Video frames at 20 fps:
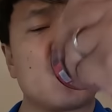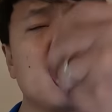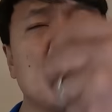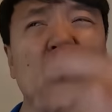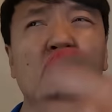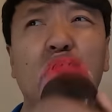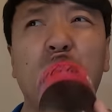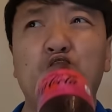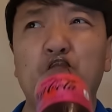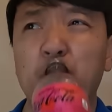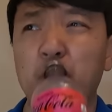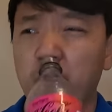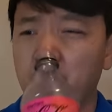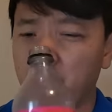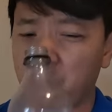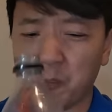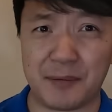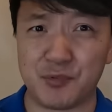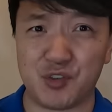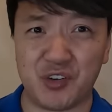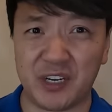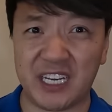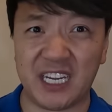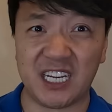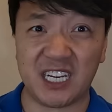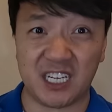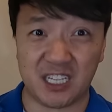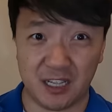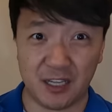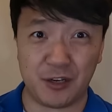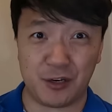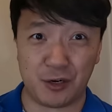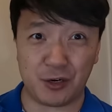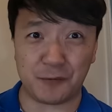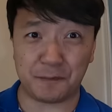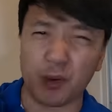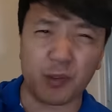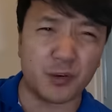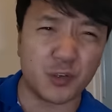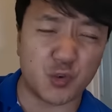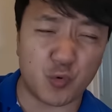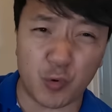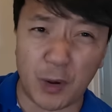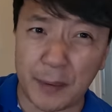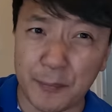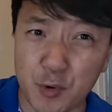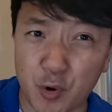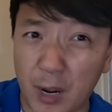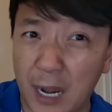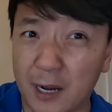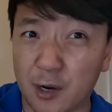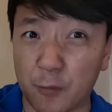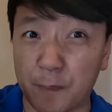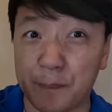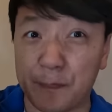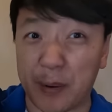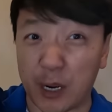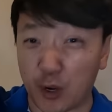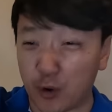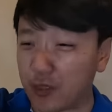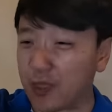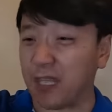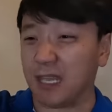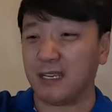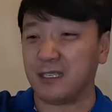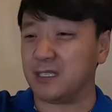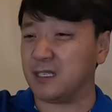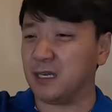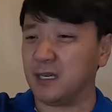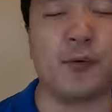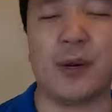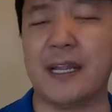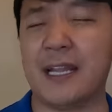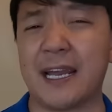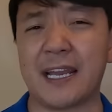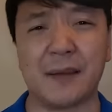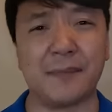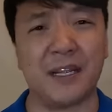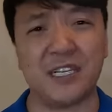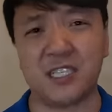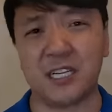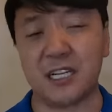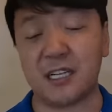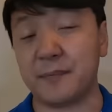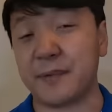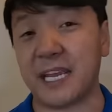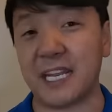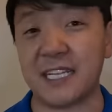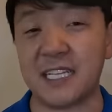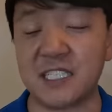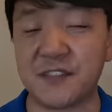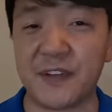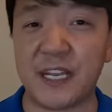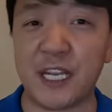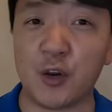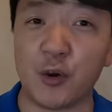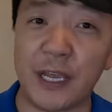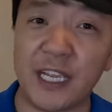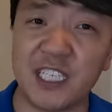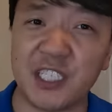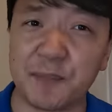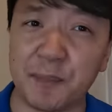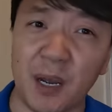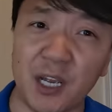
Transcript: It literally tastes like I'm drinking glitter. Who are those graham cracker bear things? Anyway, like I mentioned in the beginning, this video is